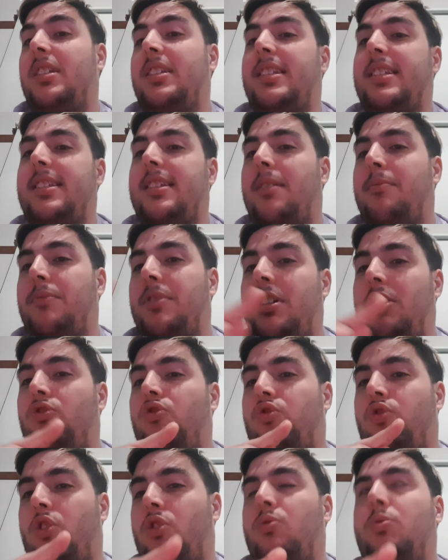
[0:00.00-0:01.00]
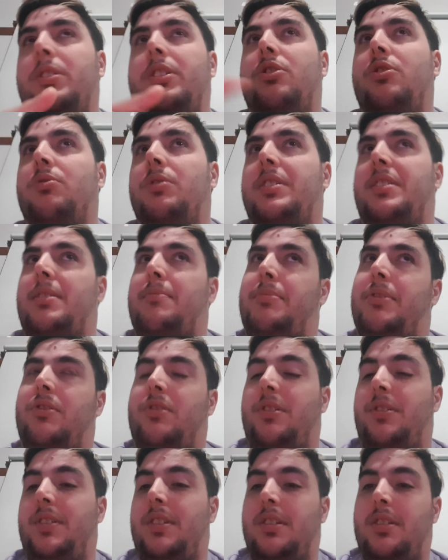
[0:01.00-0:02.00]
something wrong with you as a
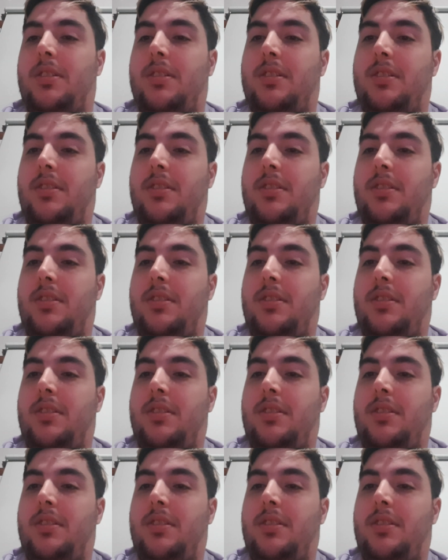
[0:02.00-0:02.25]
person.